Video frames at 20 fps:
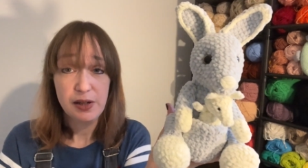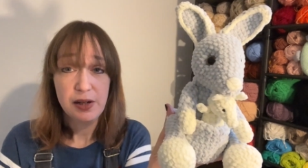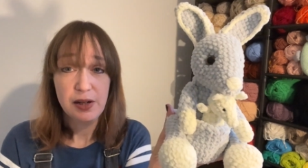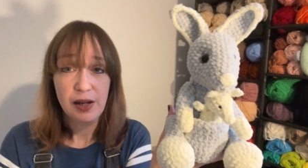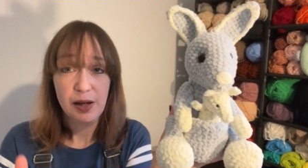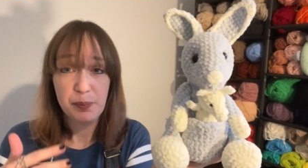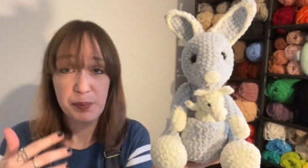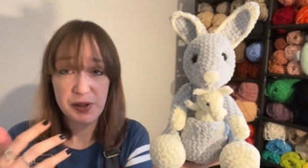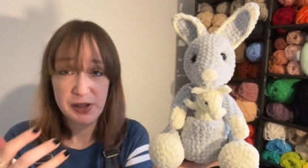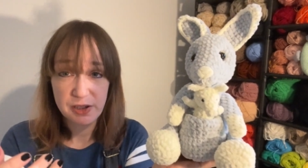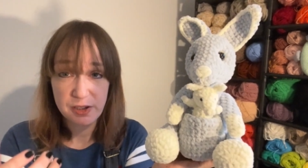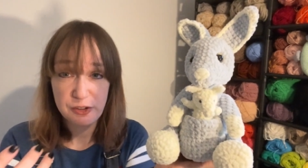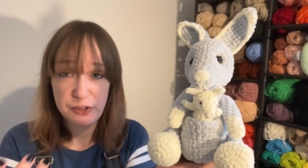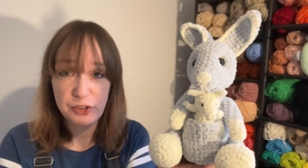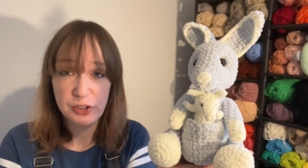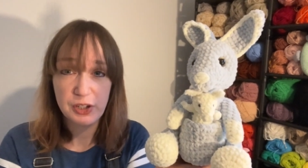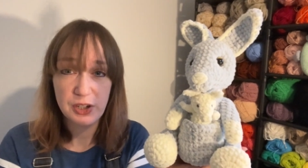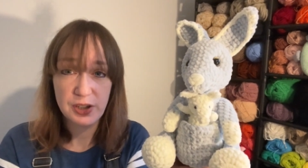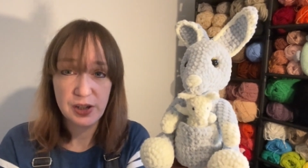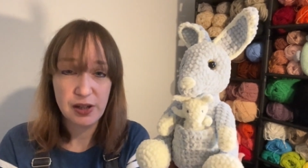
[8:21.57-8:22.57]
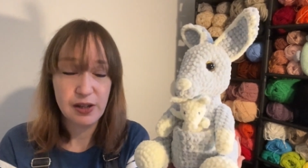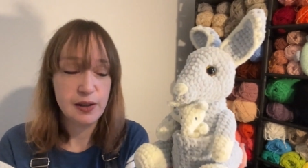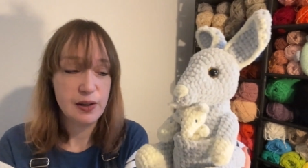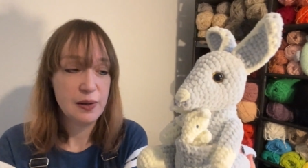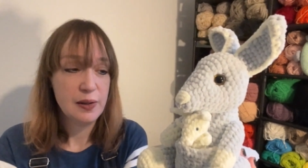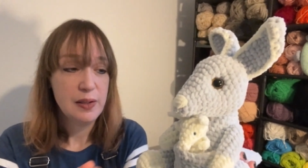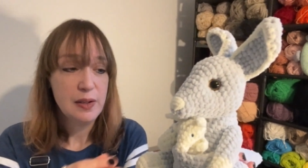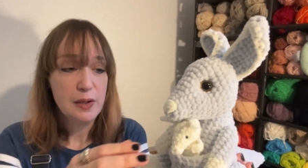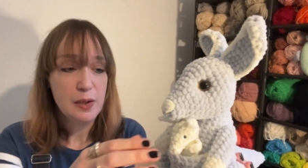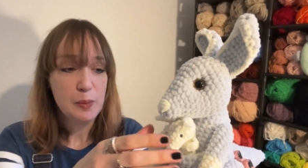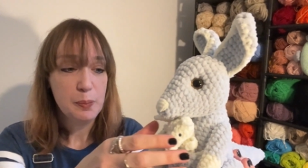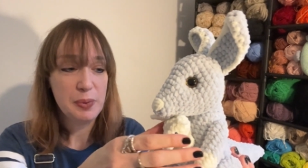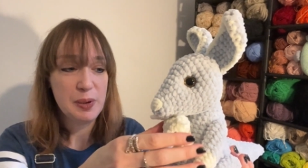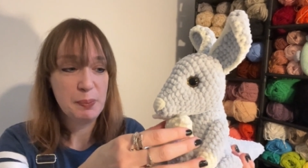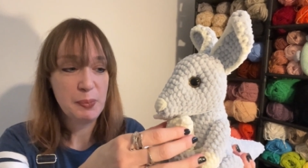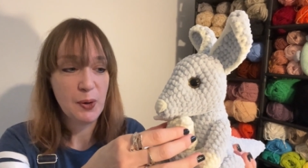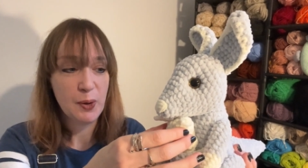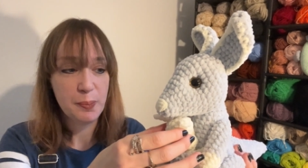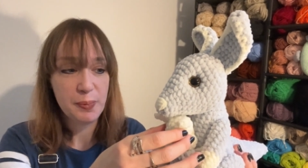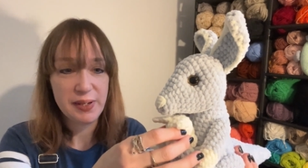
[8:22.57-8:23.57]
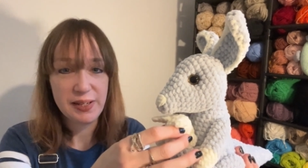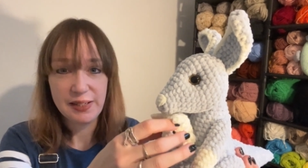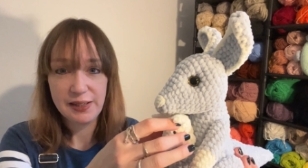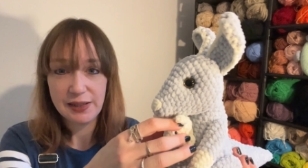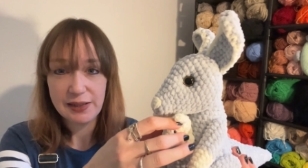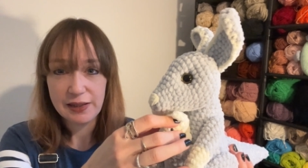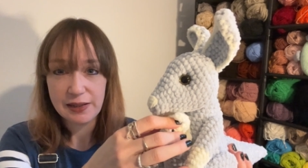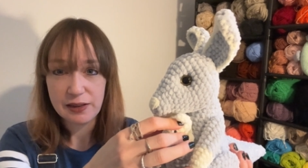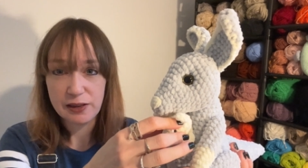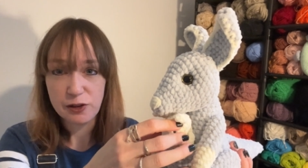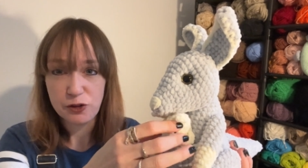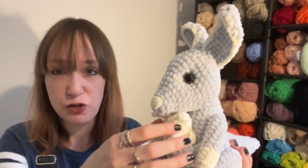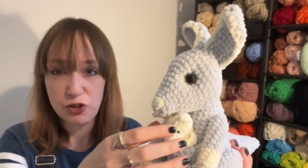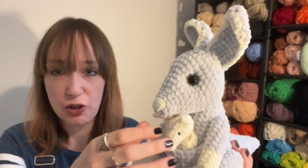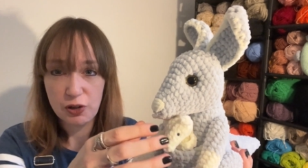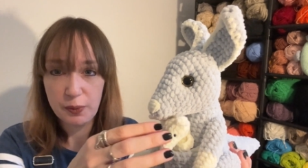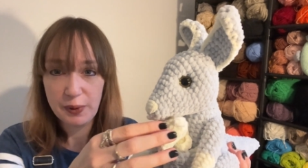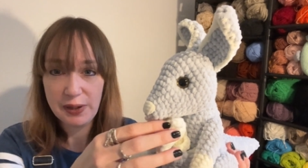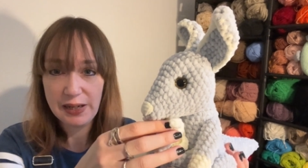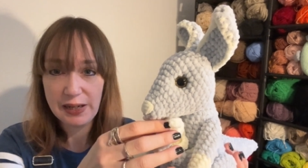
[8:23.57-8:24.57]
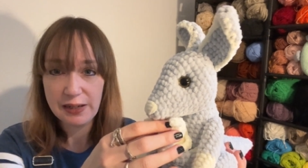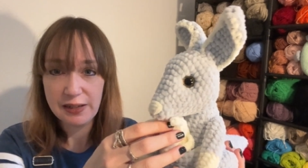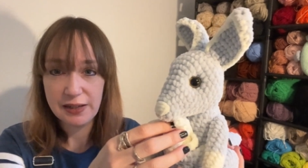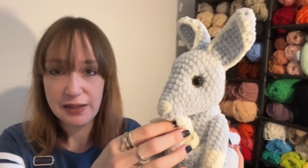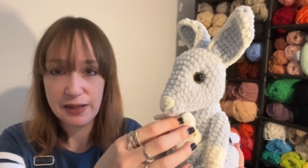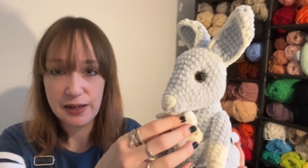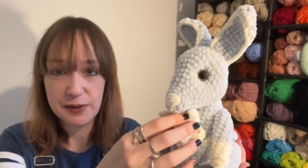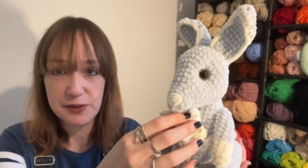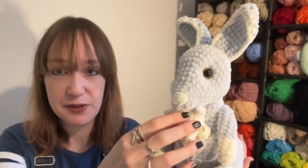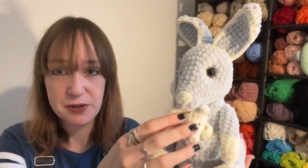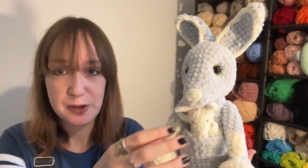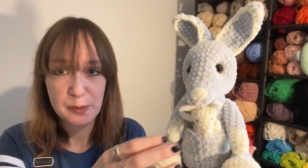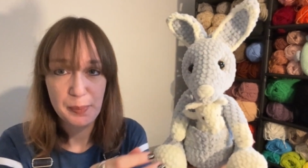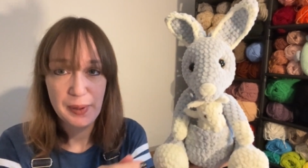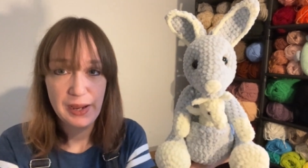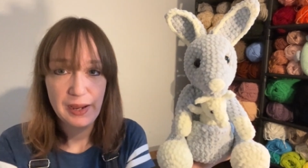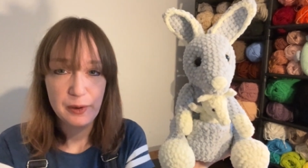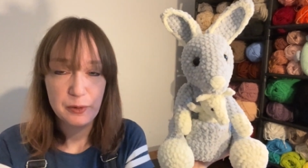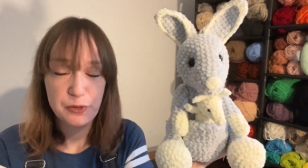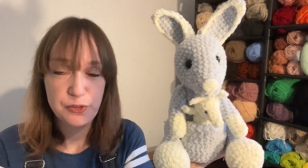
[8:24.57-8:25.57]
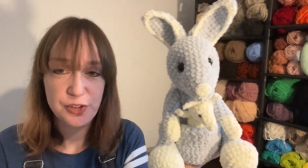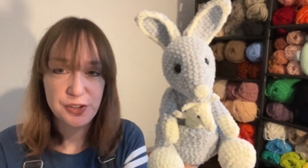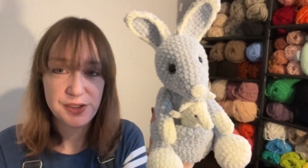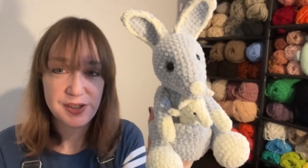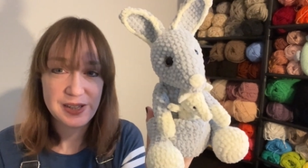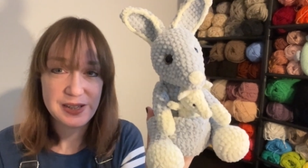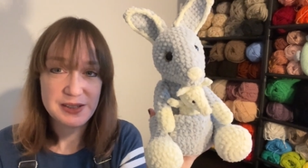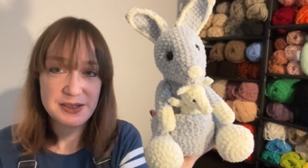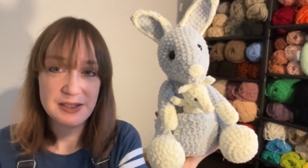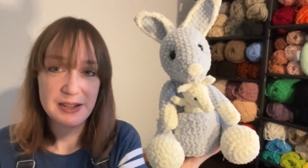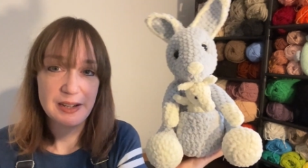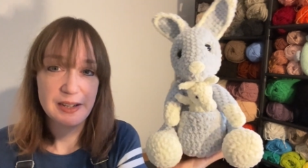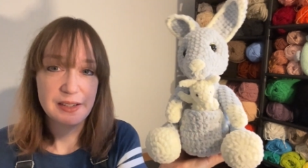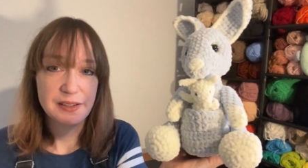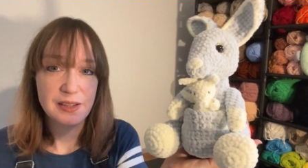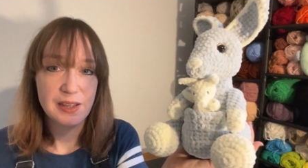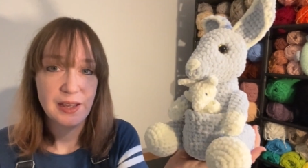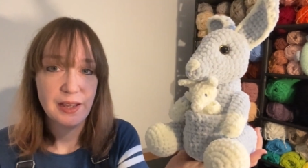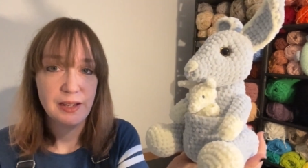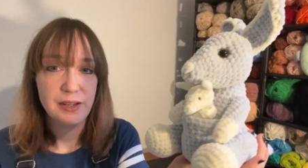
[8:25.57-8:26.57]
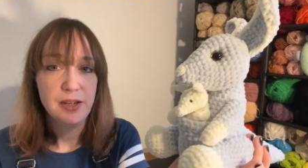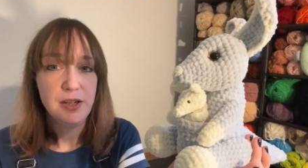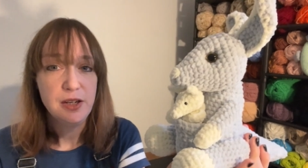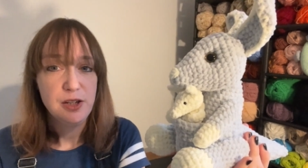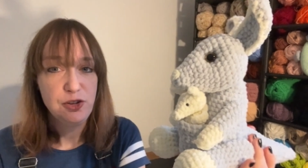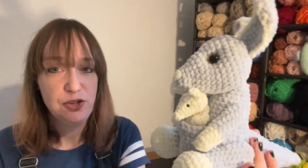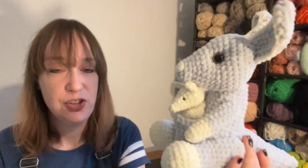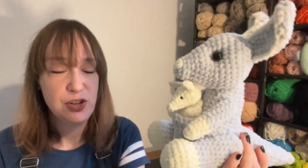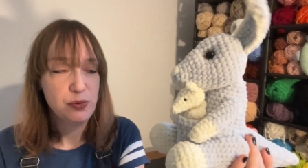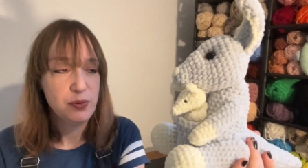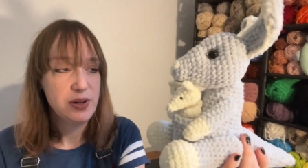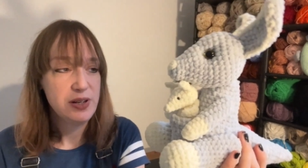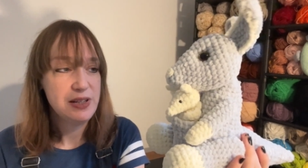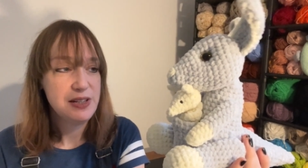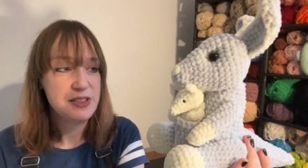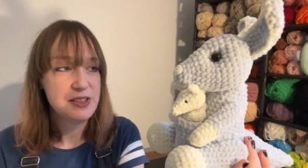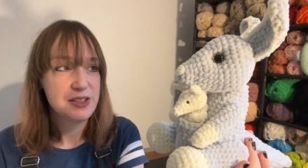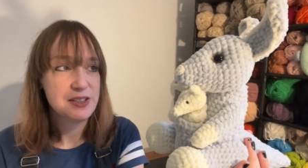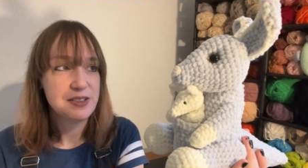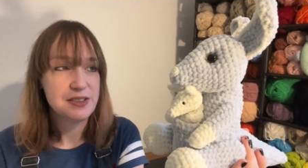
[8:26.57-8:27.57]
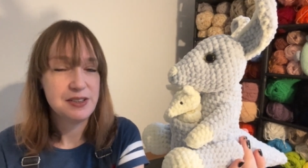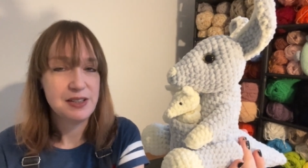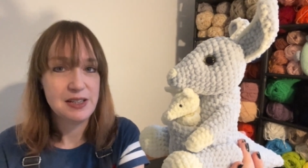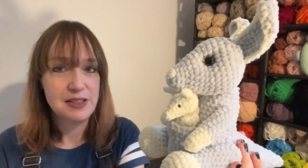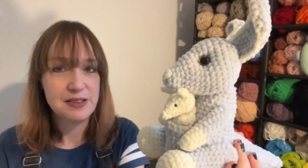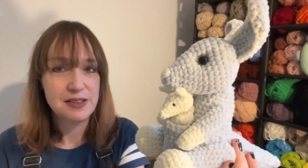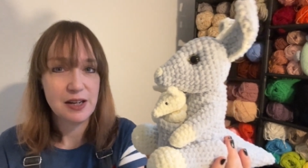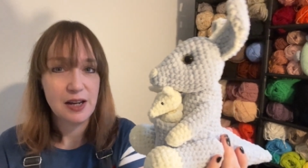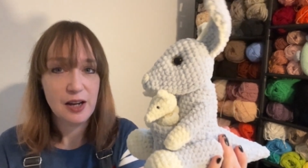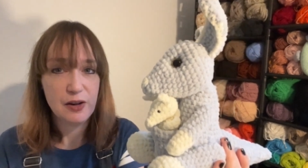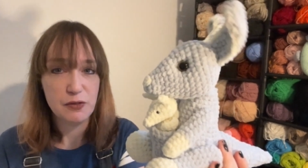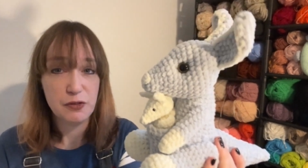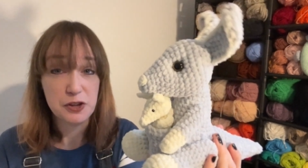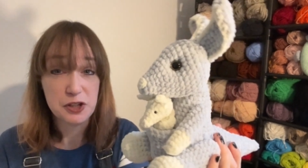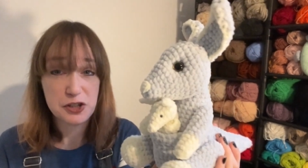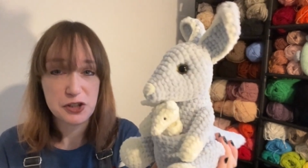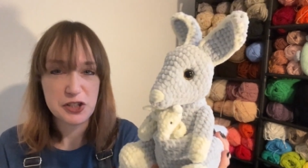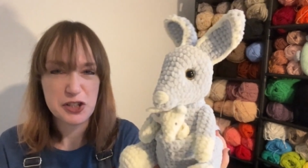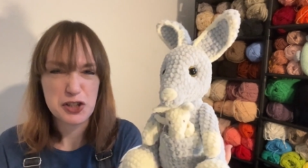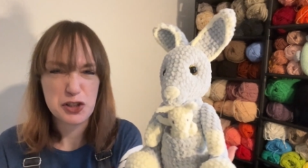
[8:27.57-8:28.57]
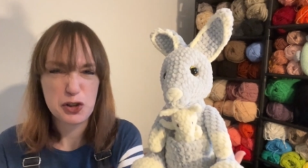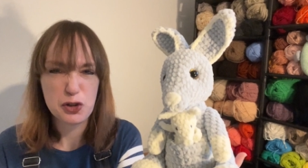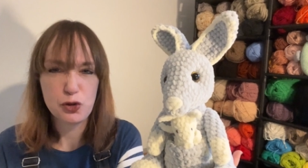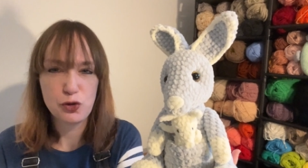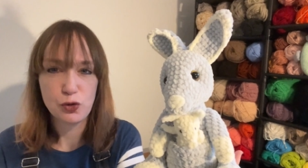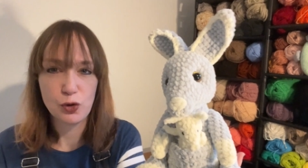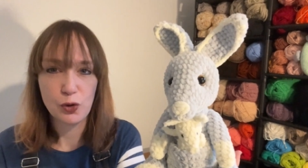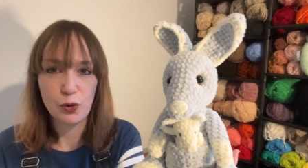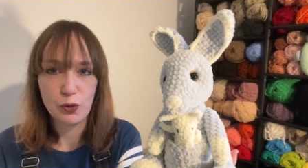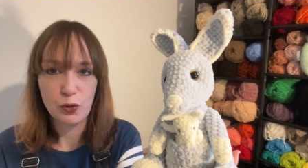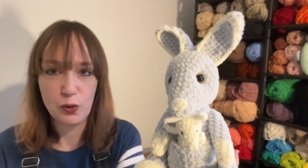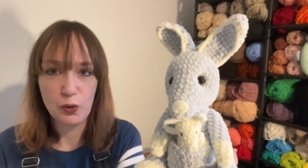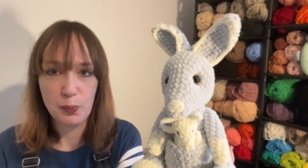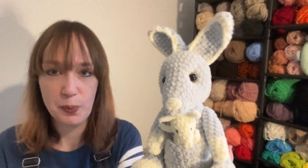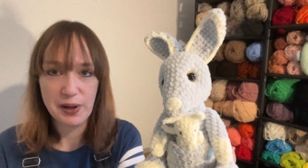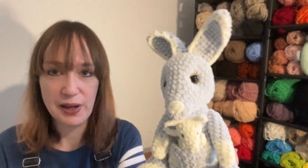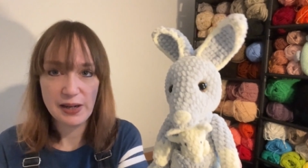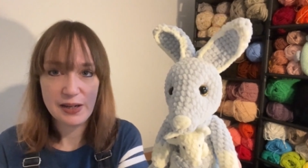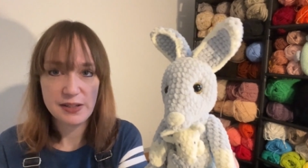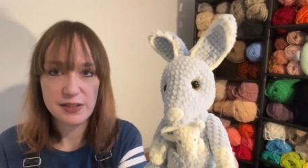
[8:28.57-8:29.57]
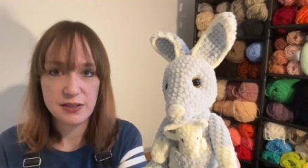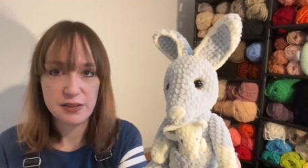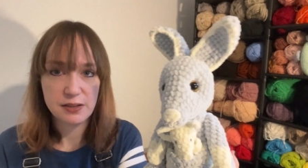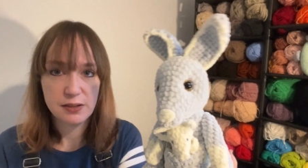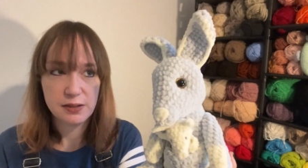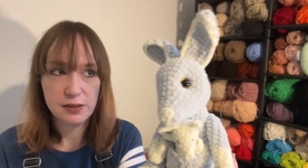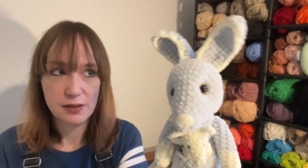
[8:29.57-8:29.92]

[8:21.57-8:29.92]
And because you're gonna be popping your little Joey in and out of the pouch and things like that, she really does need to have this strong base,